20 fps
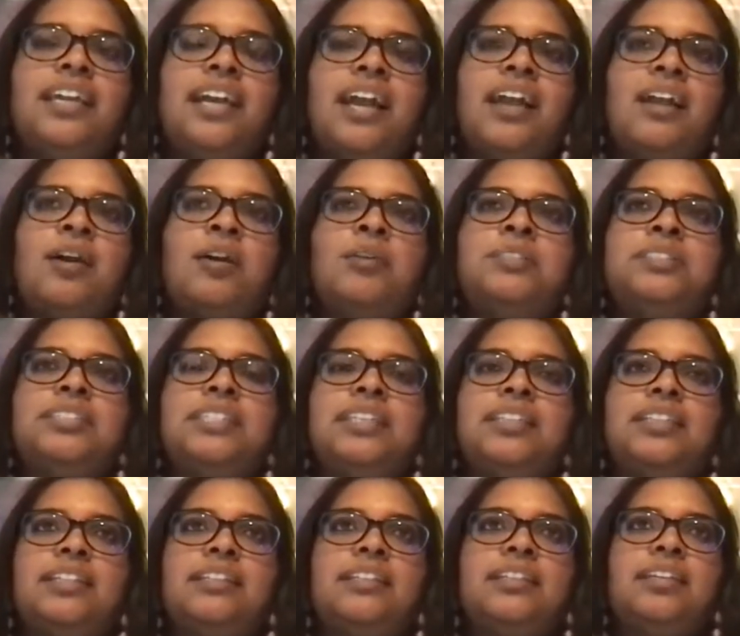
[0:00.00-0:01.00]
would say
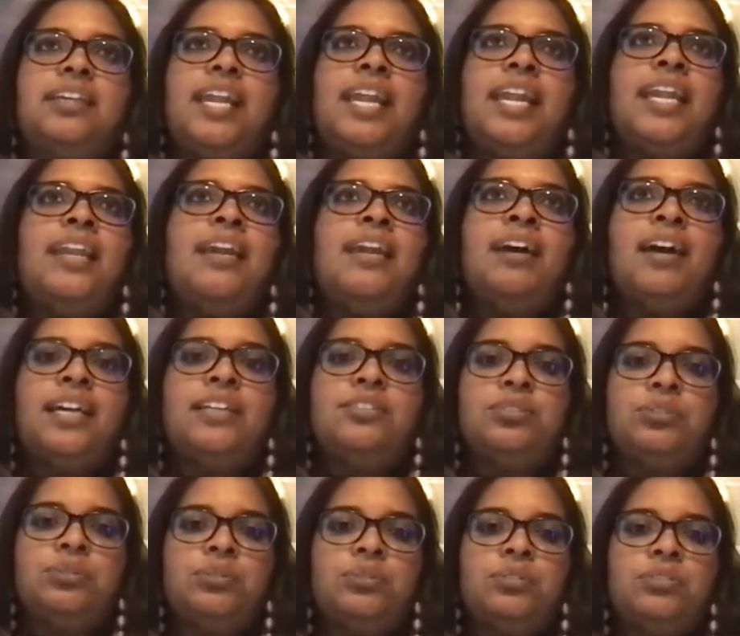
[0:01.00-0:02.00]
that the AI
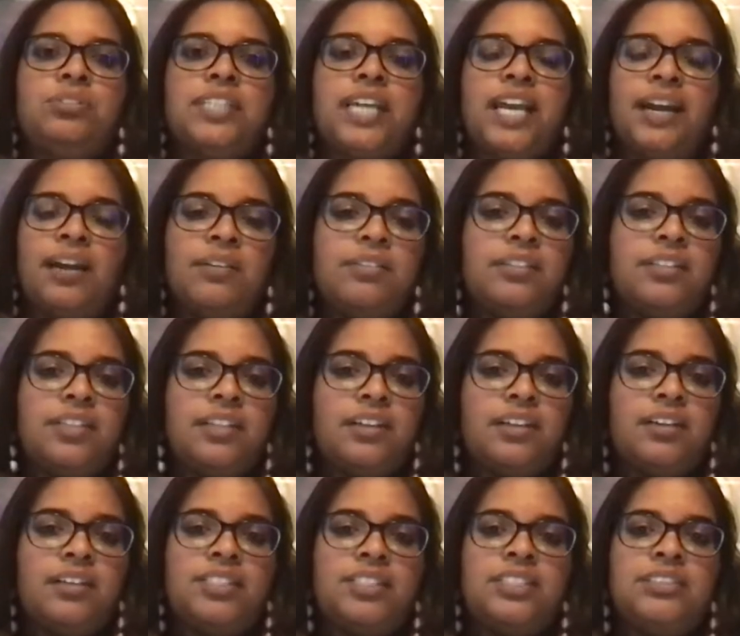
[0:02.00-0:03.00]
tools out
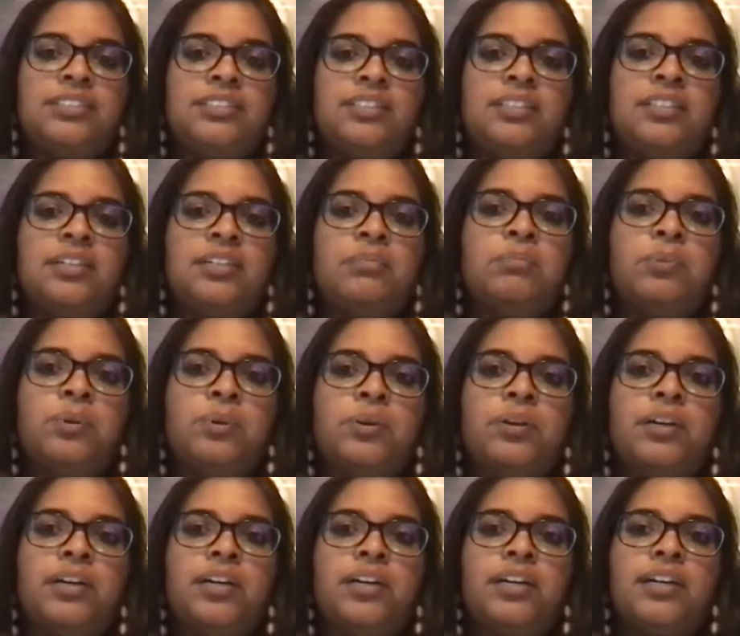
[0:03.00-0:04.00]
there, they're
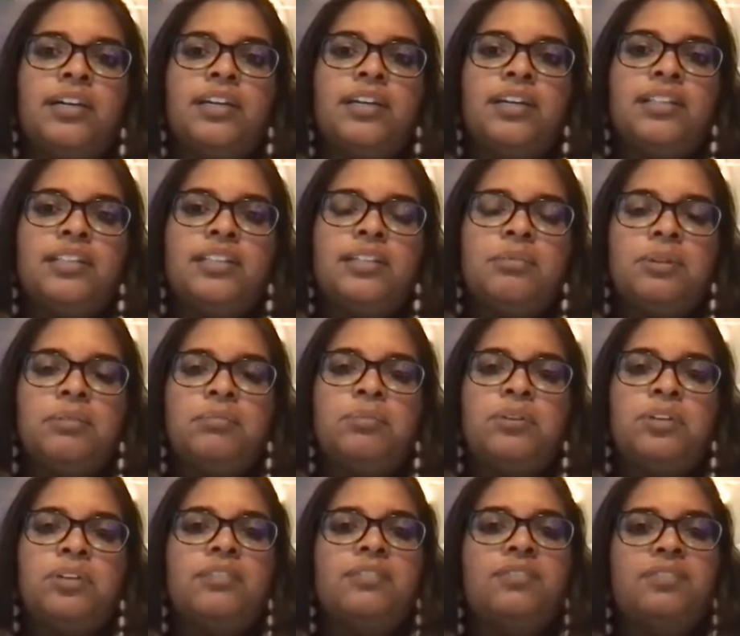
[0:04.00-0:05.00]
a little bit
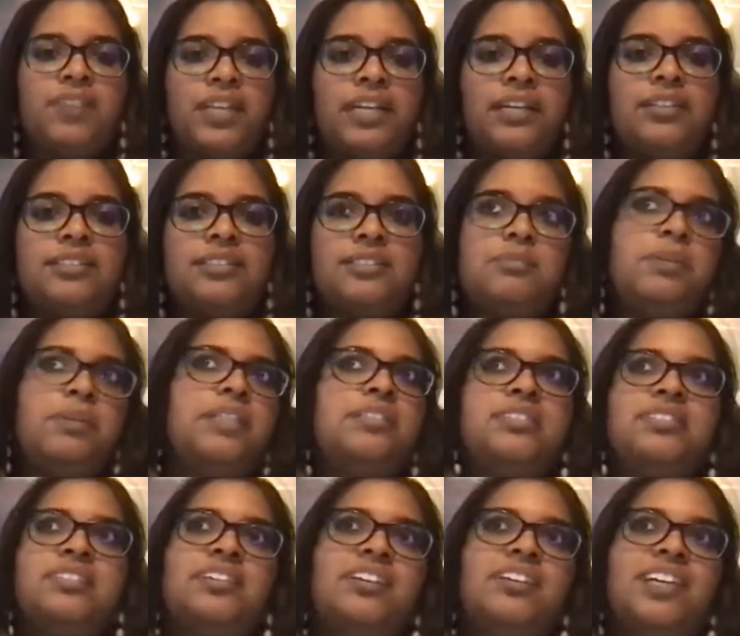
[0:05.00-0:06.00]
more advanced
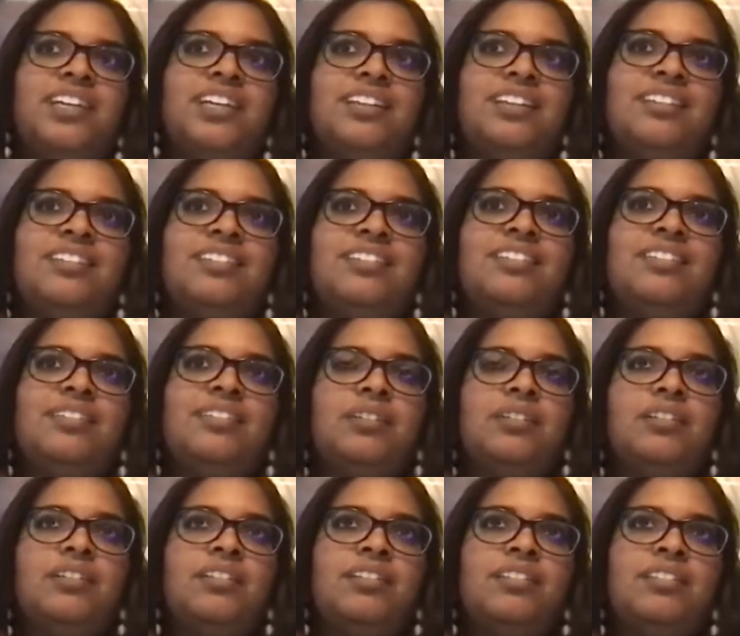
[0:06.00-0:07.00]
based on
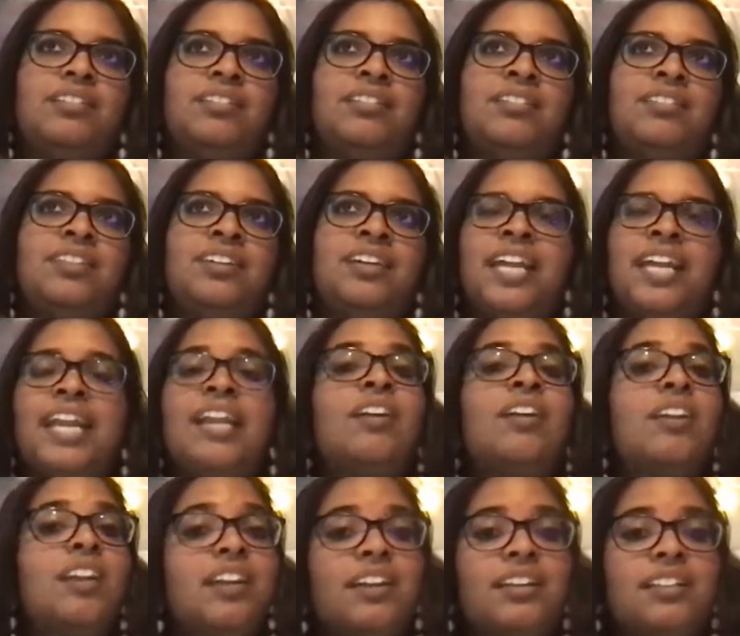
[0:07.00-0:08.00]
the
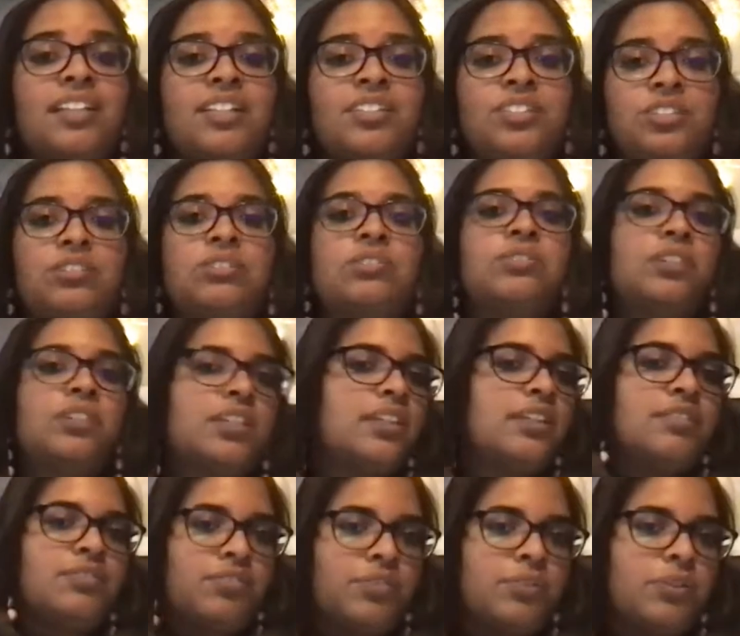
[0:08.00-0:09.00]
area that you're looking
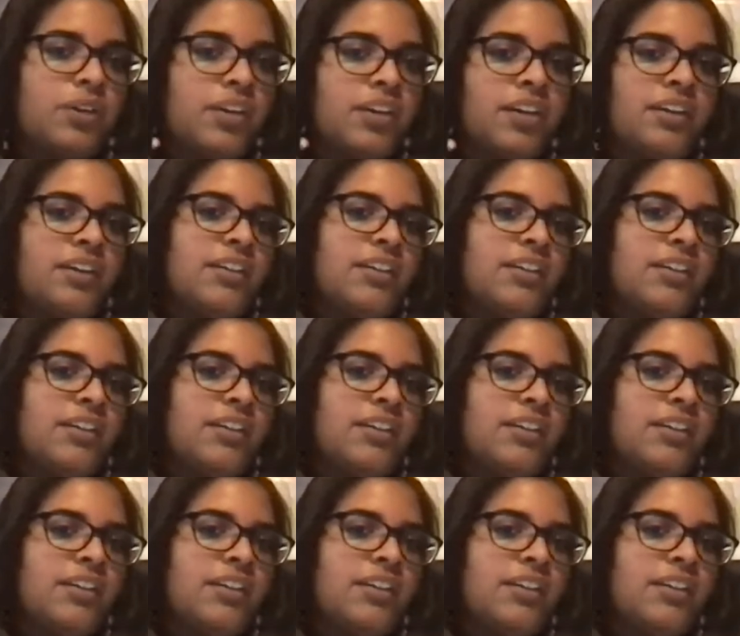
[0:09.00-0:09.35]
for.